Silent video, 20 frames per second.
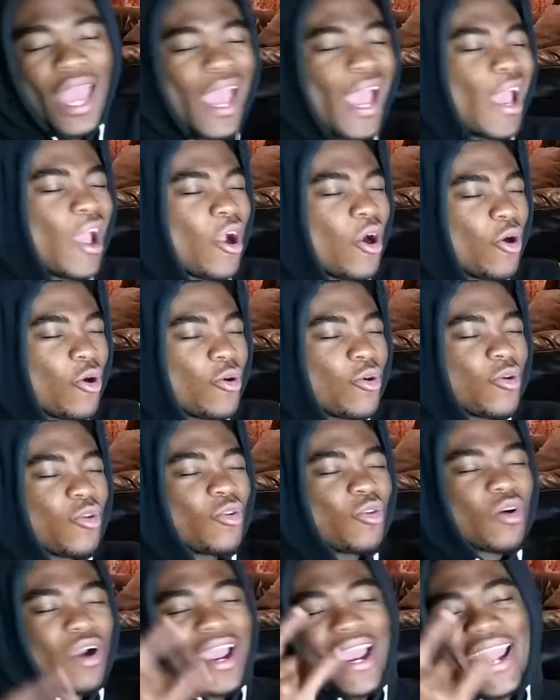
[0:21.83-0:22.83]

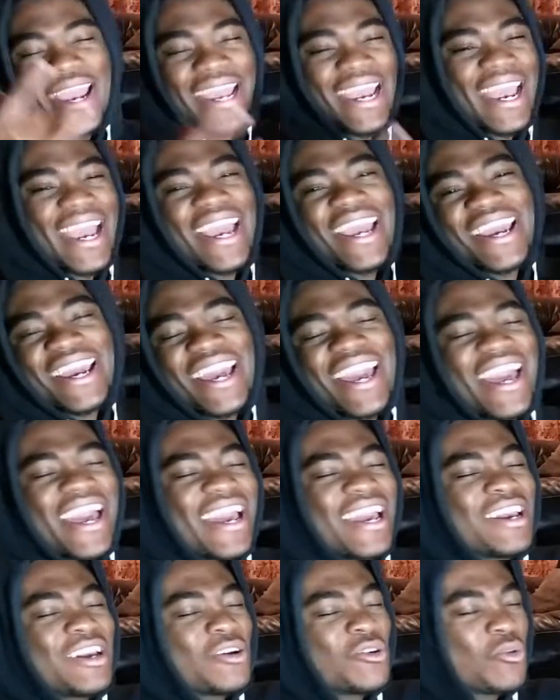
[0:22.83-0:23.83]
Hey, hey,
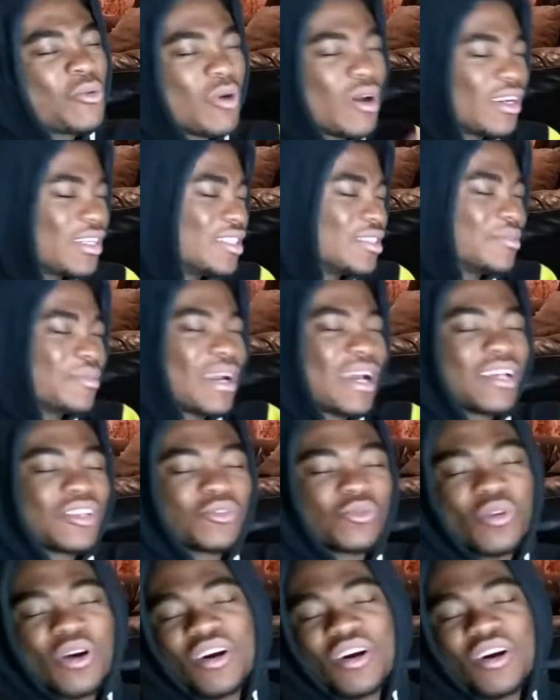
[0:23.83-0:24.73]
hey, hey, what's up guys?